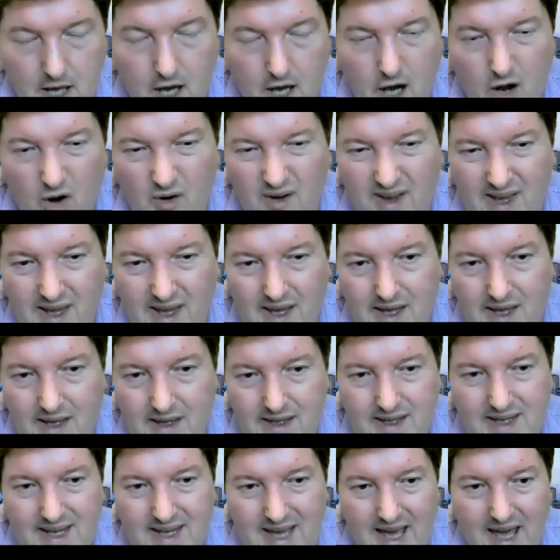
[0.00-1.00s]
Oh
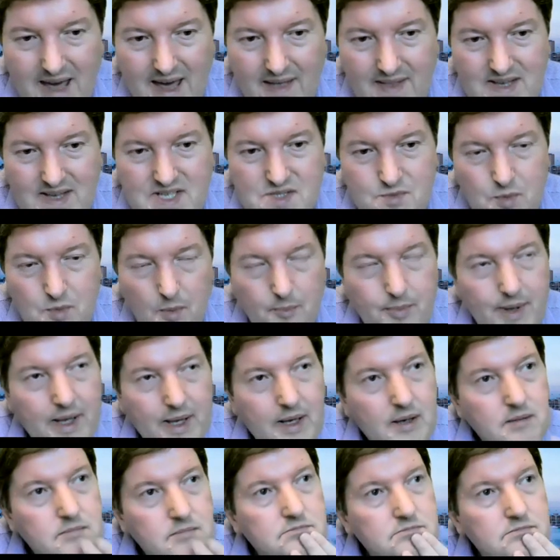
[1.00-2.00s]
yeah, the
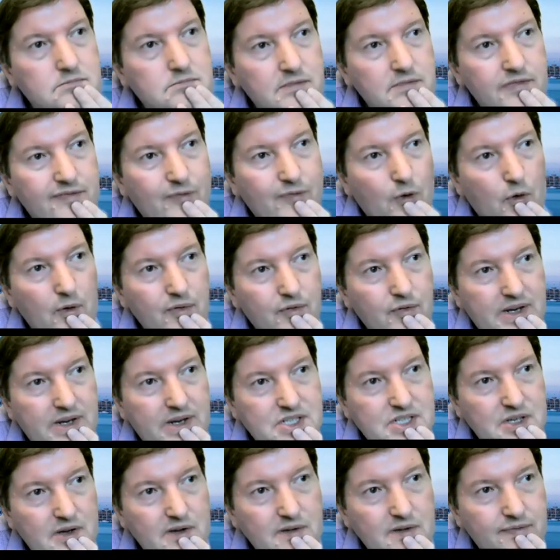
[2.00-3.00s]
swapping
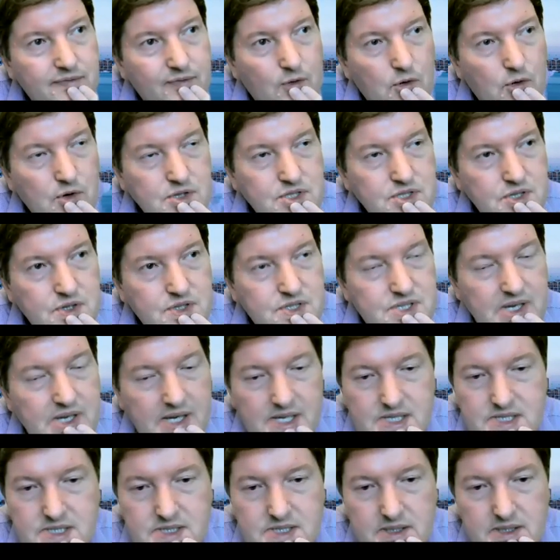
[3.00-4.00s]
432,
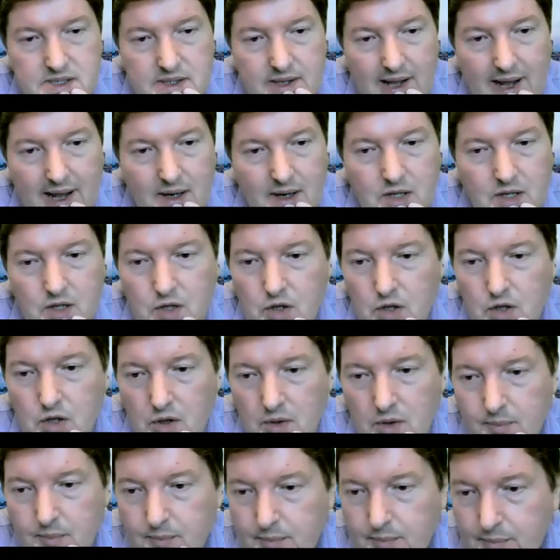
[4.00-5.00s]
426. That
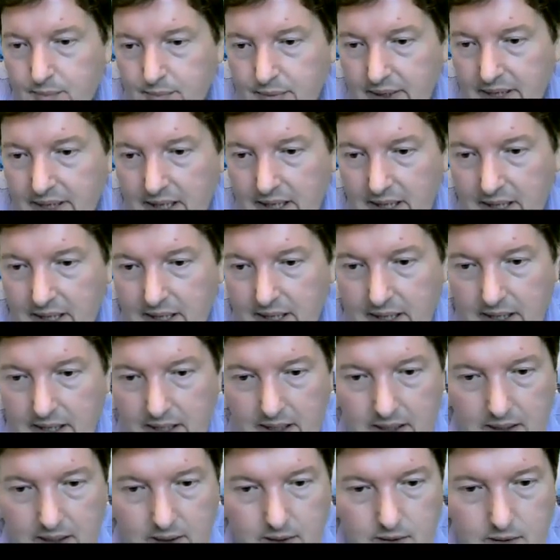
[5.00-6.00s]
could
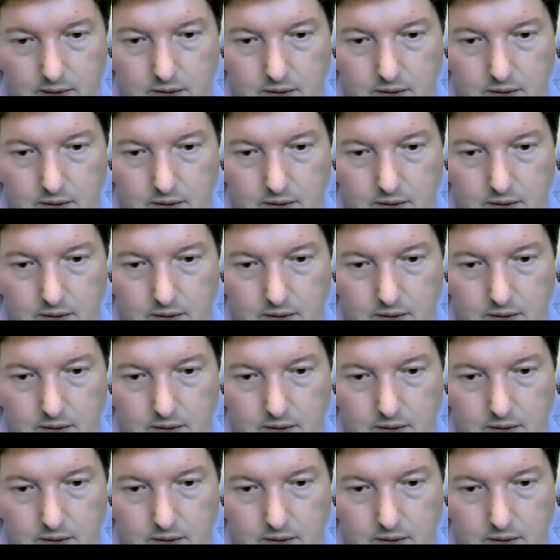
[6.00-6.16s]
be